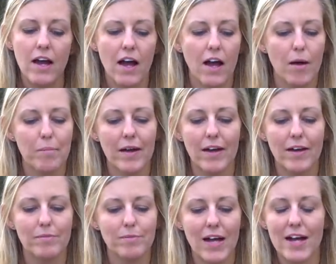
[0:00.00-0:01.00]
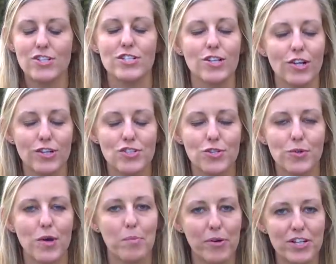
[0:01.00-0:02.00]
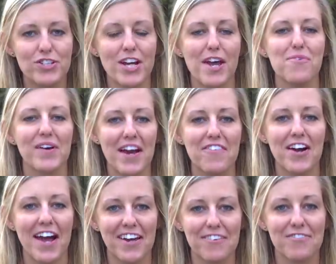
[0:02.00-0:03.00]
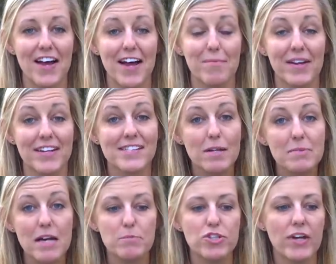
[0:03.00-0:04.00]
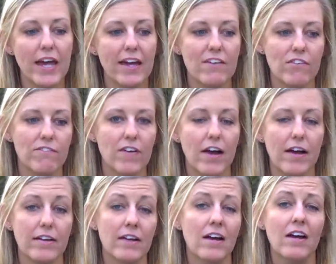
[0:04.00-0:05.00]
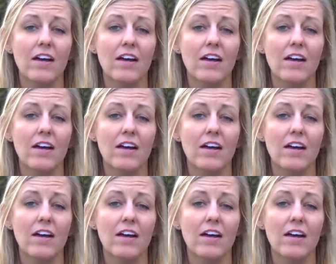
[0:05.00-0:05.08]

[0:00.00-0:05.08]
Uh, but I just learned to appreciate whatever I could find because sometimes you can't even find